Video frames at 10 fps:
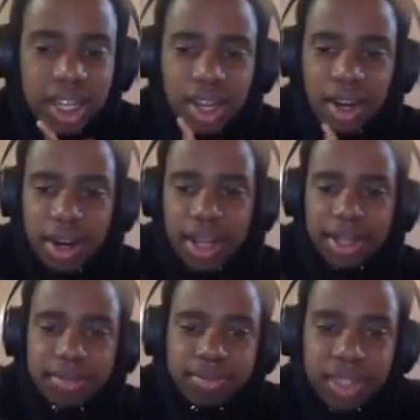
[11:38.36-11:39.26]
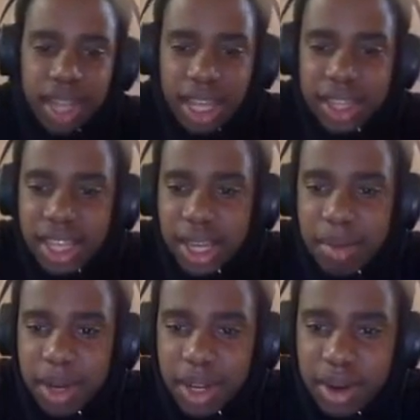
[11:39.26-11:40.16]
All right, I think I'm
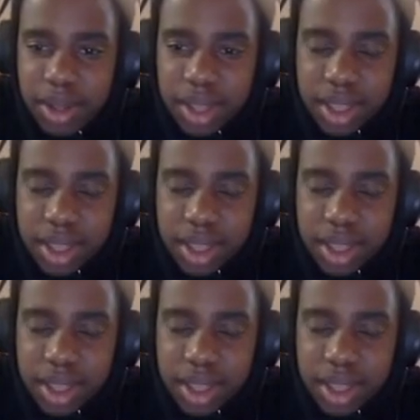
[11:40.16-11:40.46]
gonna go with.